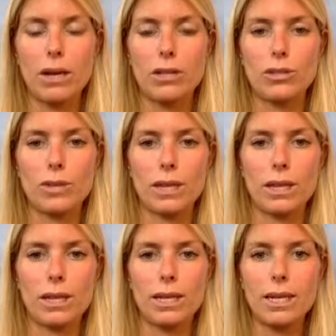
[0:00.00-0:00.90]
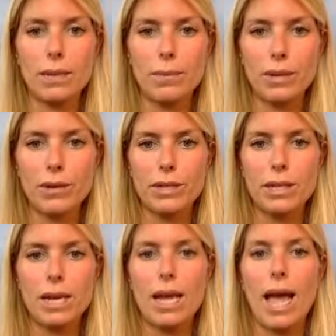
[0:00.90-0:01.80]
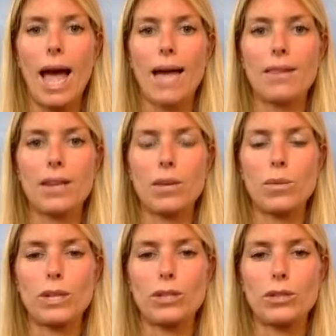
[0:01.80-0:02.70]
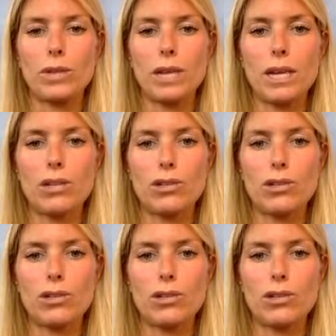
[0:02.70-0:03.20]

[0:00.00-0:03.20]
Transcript: plaque during the healing period. And then we do the